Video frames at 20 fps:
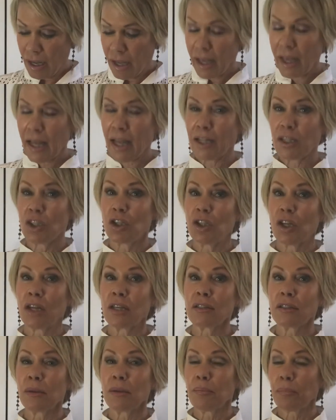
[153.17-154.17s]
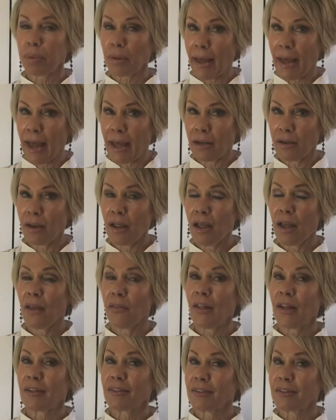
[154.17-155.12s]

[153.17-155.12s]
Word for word: It's just a plan that's